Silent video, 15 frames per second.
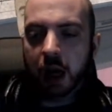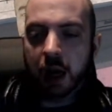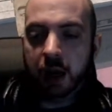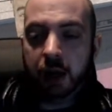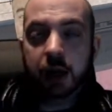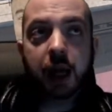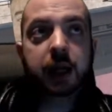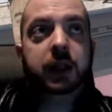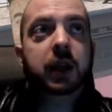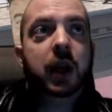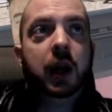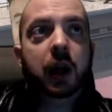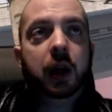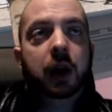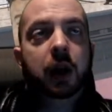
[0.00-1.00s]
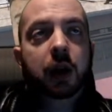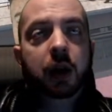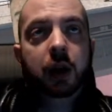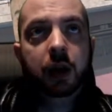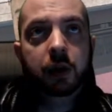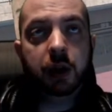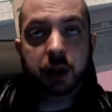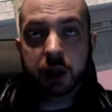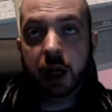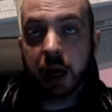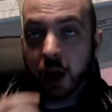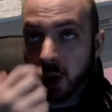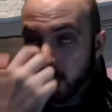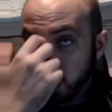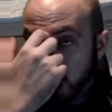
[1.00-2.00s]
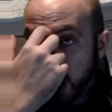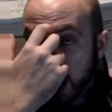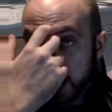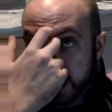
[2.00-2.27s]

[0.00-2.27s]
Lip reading: Later this year or early